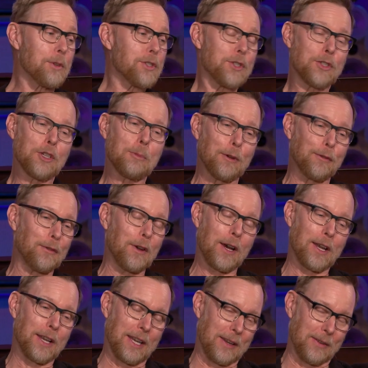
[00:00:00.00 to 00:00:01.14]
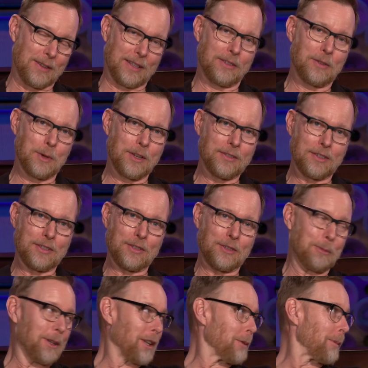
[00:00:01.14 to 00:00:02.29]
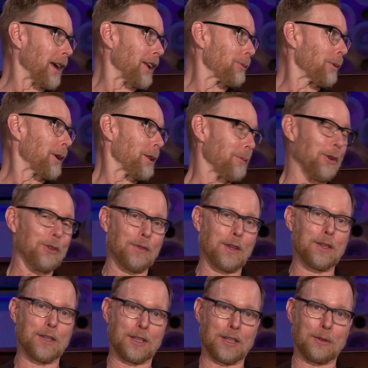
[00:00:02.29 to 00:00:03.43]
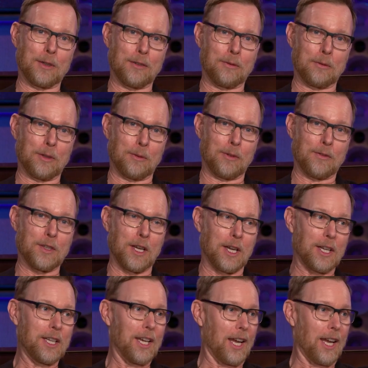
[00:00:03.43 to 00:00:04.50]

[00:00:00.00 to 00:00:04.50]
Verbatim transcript: was super fun? And uh, twenty-six years of being in the band, it's probably the most fun thing that we've that we've done.